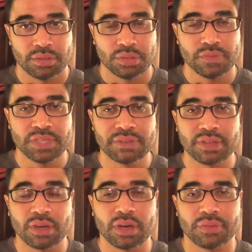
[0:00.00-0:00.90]
You've given
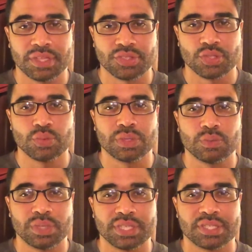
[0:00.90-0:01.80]
all this to
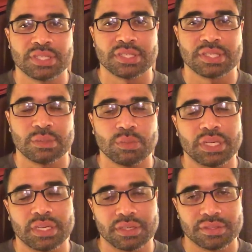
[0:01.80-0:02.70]
enrich someone
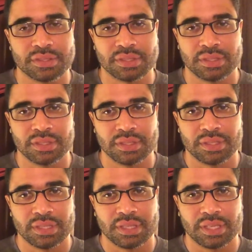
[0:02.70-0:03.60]
else,
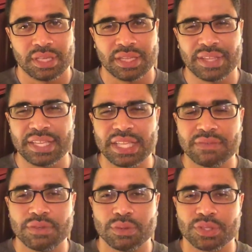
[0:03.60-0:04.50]
and they
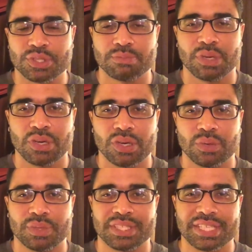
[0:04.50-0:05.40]
give you a small
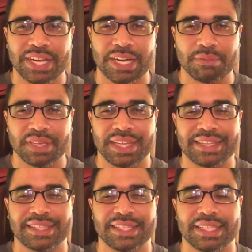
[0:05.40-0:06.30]
retirement
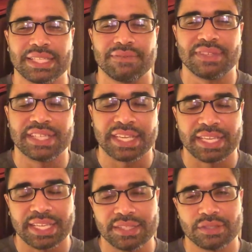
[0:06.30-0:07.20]
at the end of
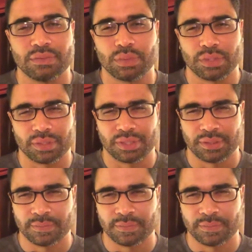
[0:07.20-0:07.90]
decades of work.